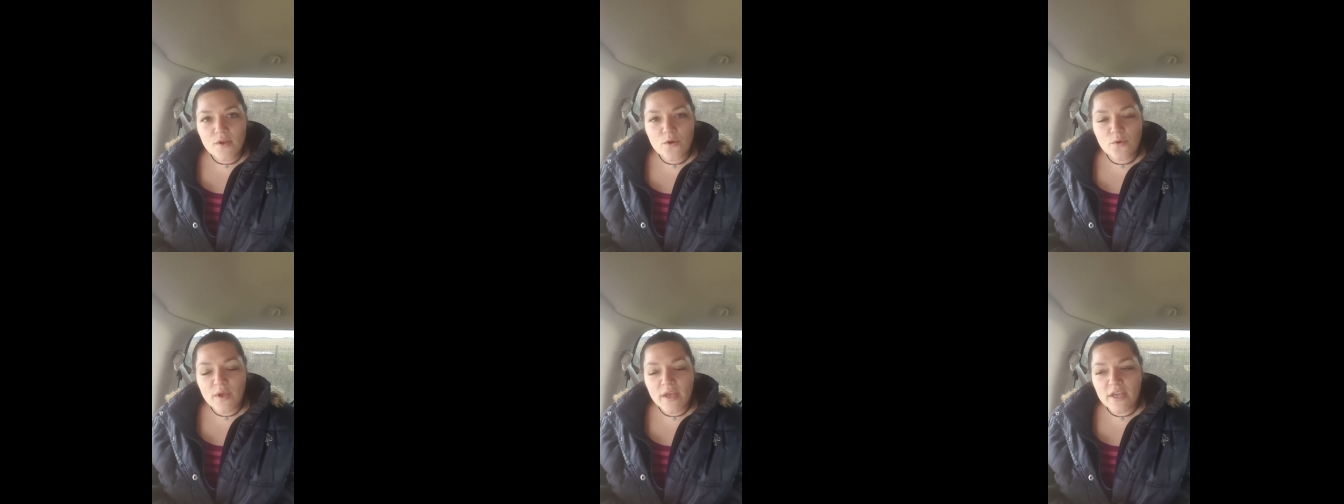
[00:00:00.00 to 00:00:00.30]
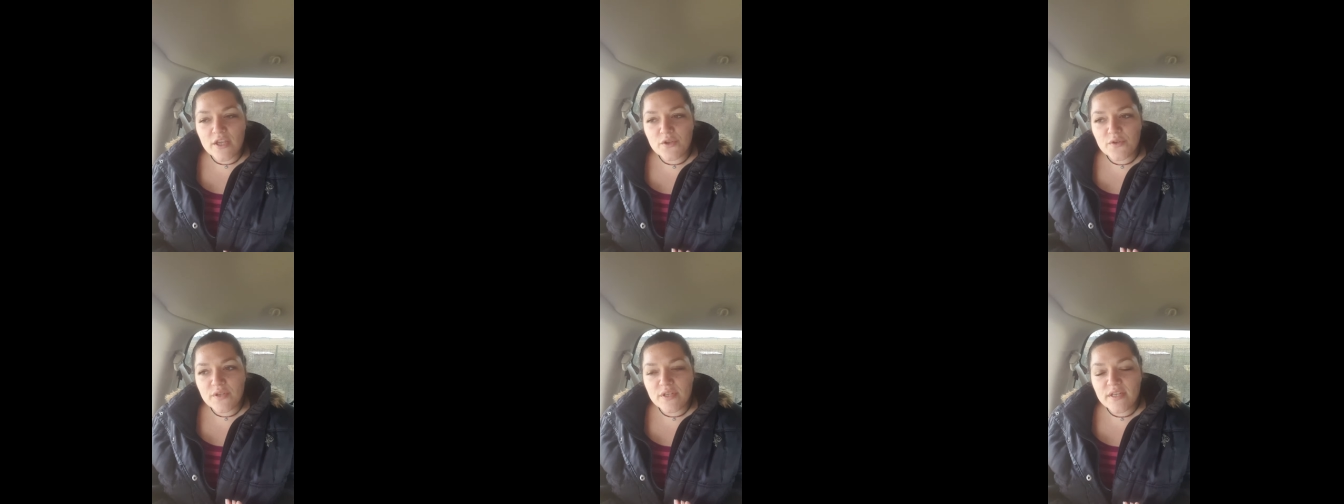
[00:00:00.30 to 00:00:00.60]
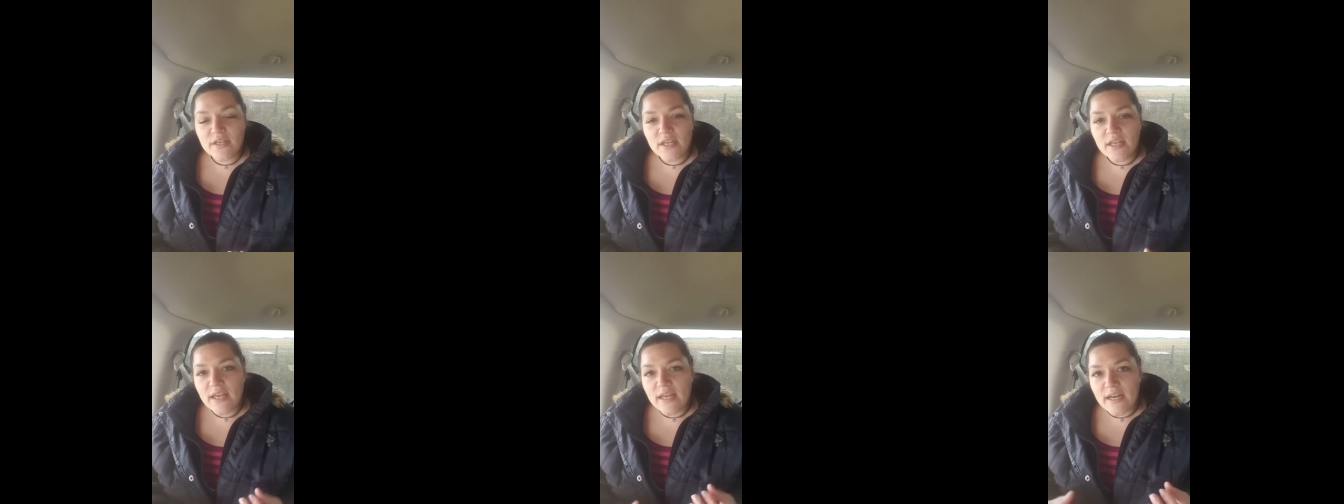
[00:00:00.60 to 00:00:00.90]
Okay, you
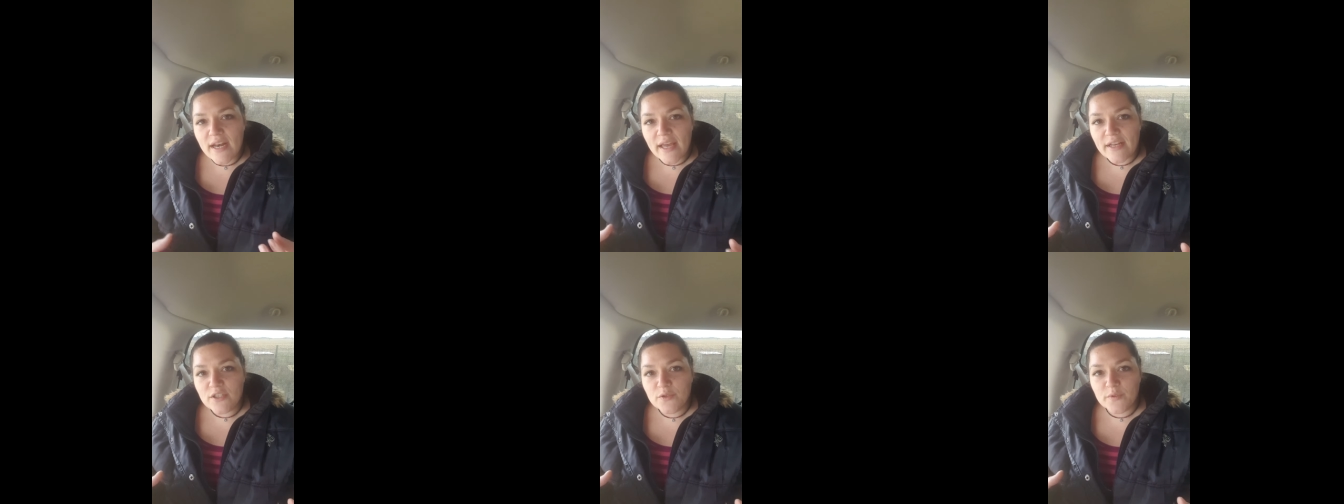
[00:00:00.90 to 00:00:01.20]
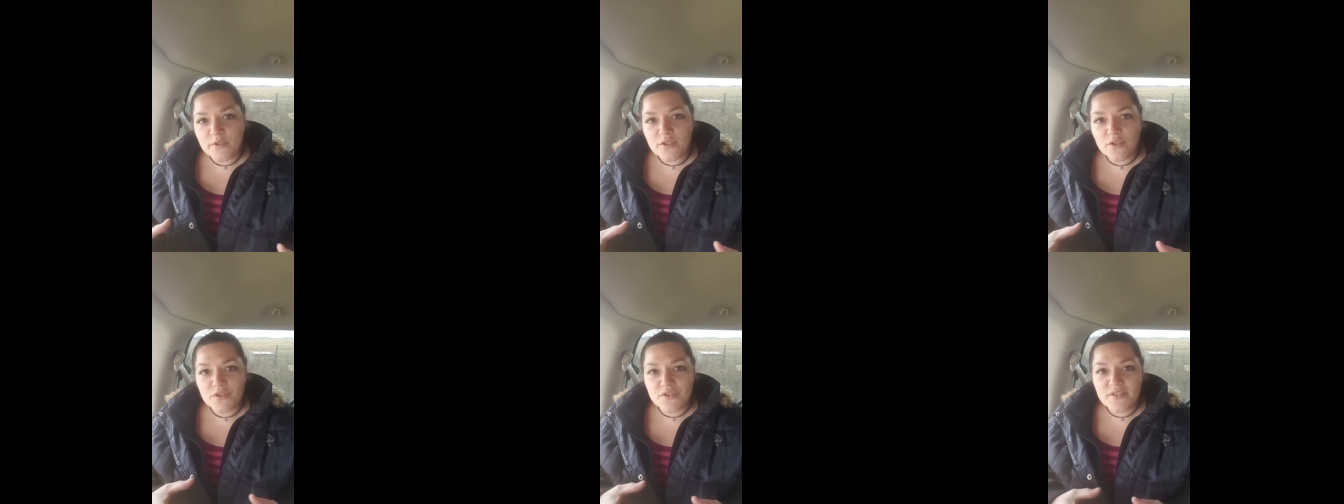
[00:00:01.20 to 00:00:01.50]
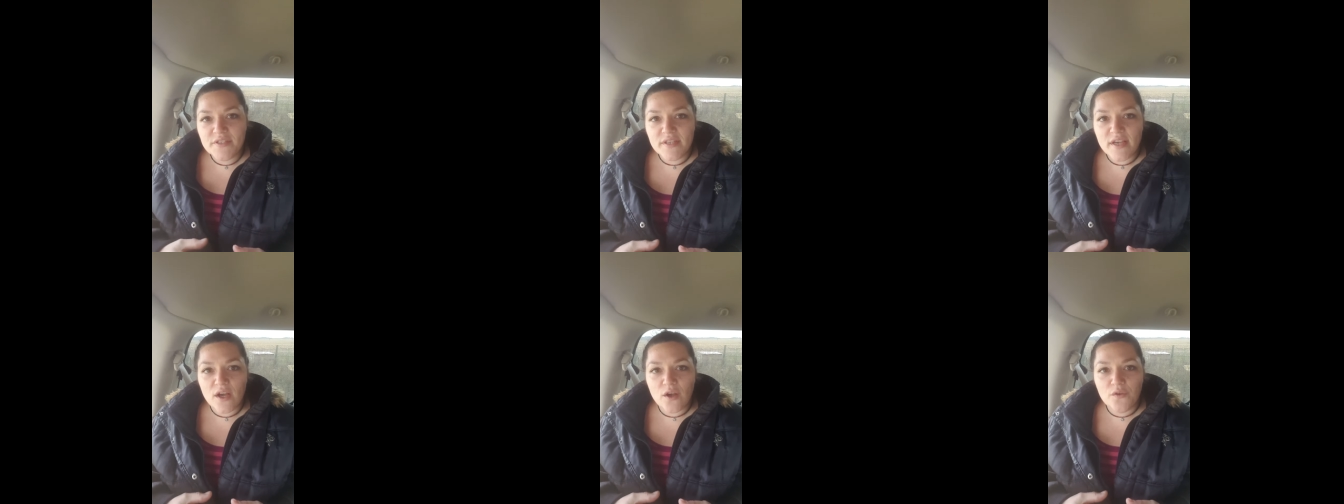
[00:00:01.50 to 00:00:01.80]
need to connect with
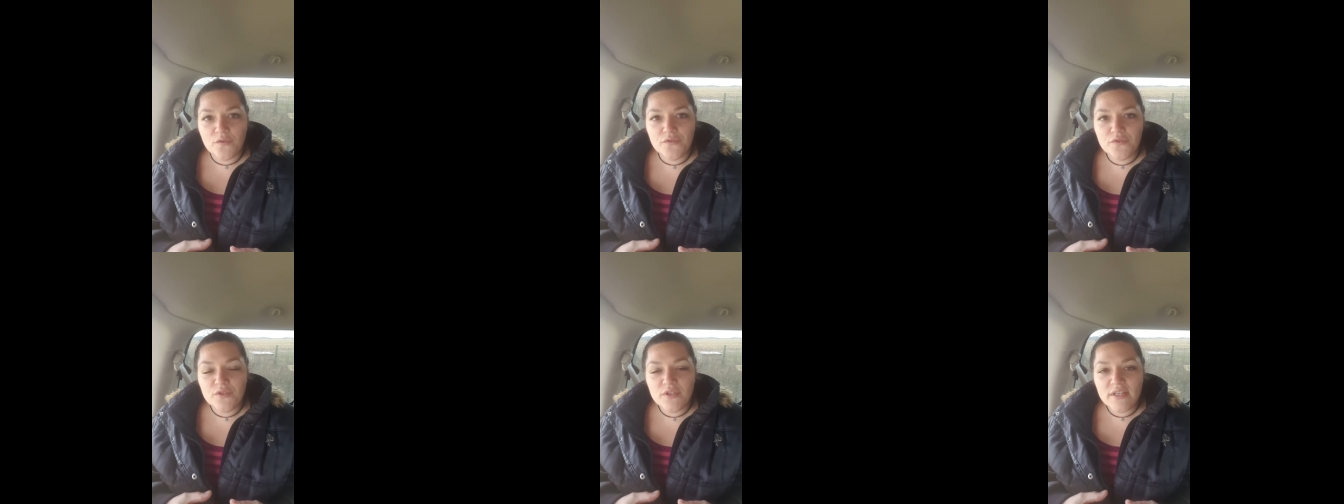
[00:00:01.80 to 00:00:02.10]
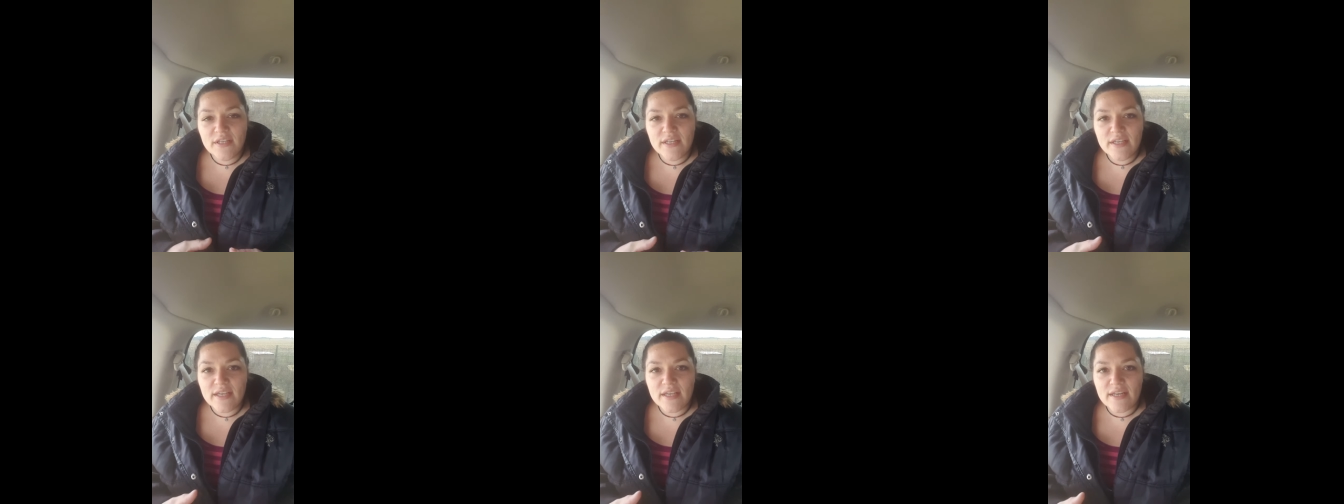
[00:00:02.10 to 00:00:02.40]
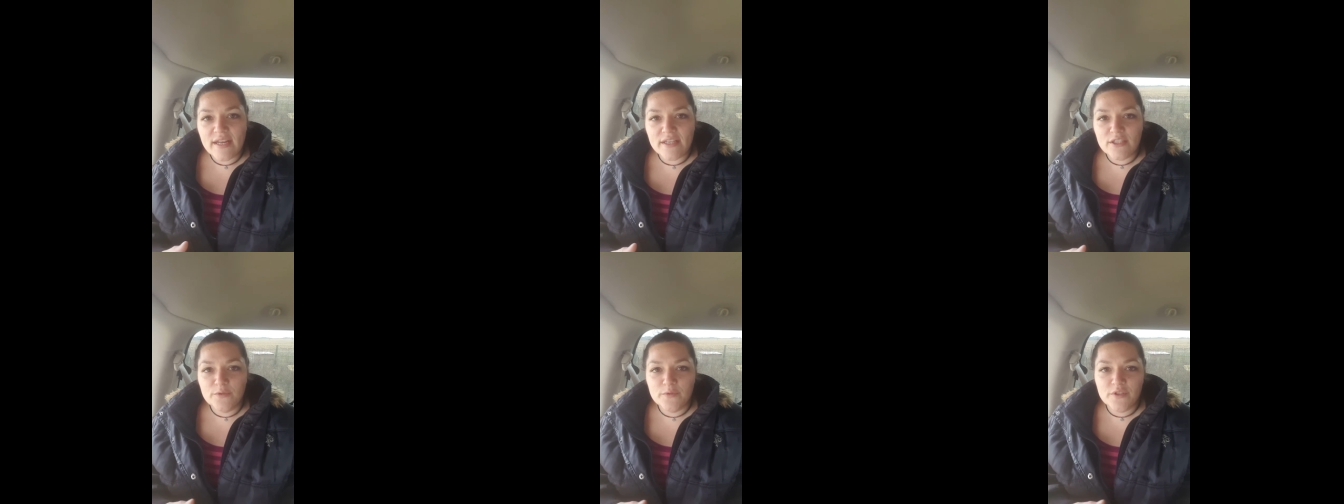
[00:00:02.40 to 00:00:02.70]
yourself. You need to
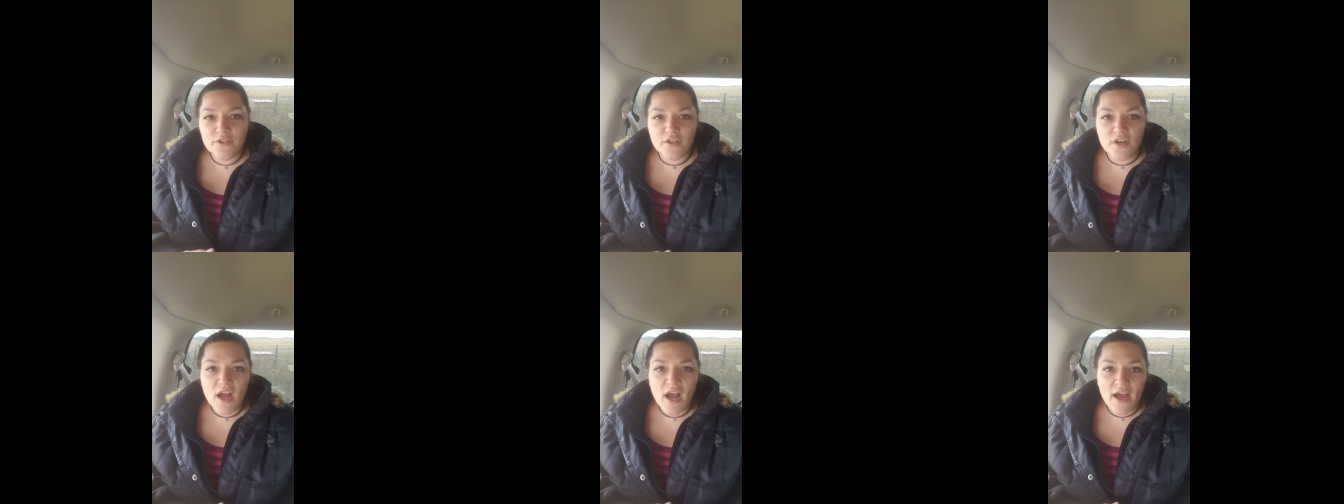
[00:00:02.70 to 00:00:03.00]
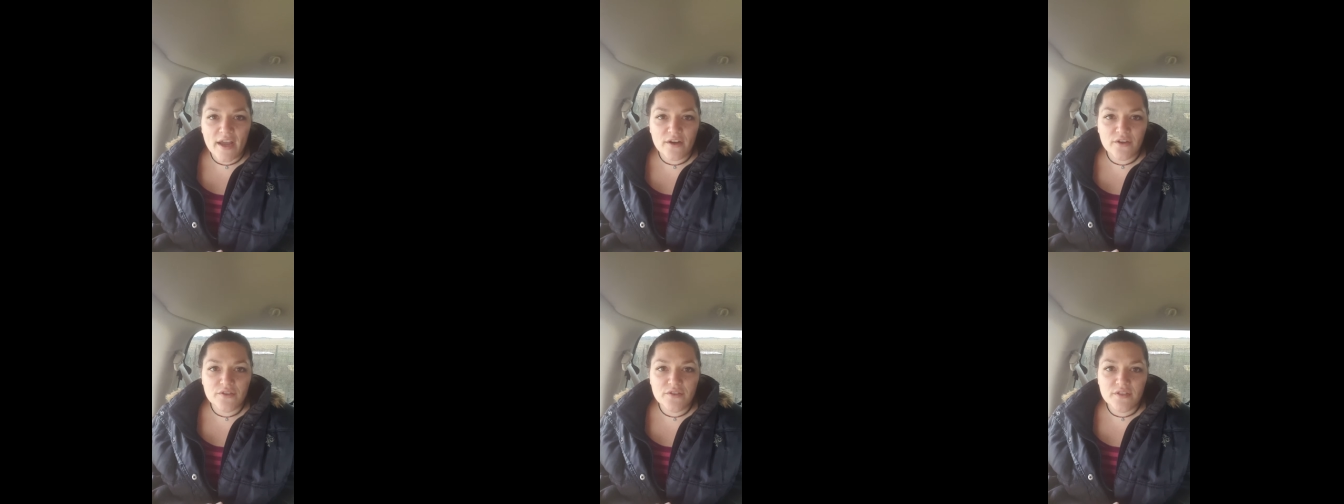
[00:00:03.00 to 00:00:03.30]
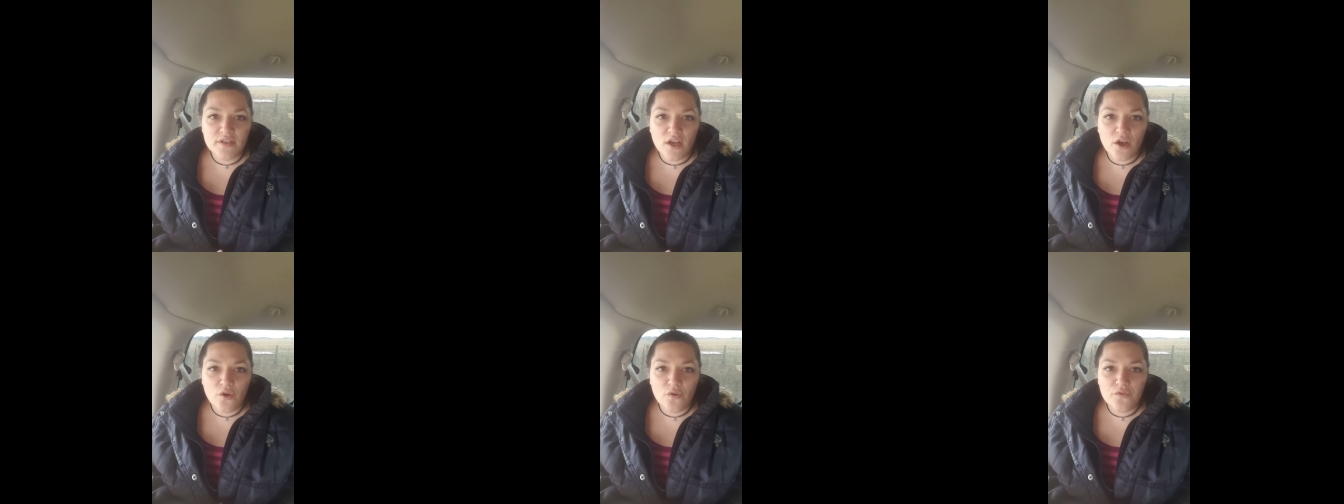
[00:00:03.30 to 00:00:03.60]
connect with your higher
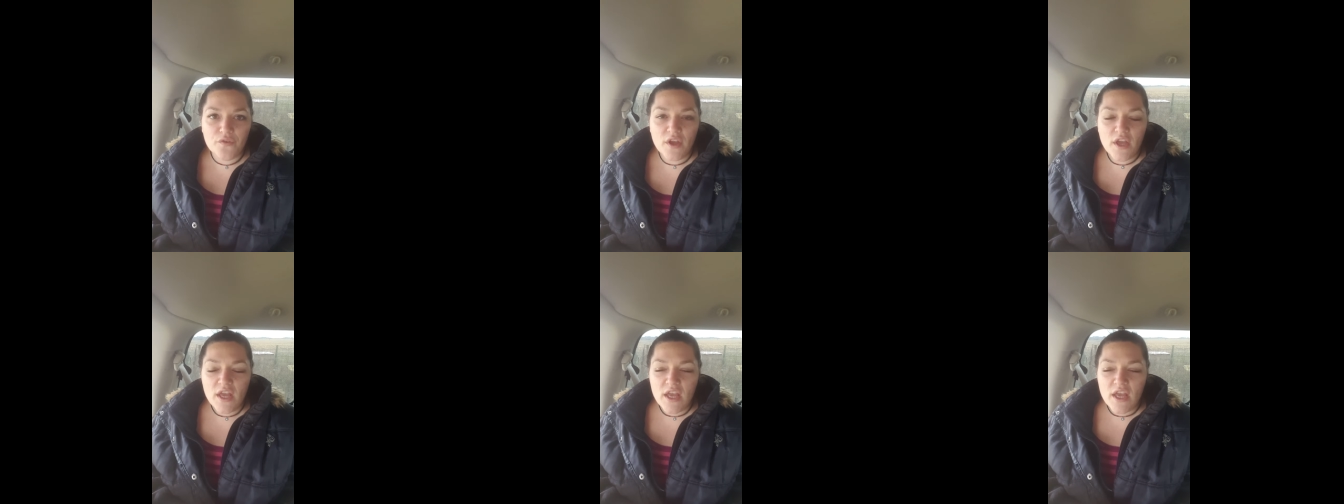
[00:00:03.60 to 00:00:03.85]
self.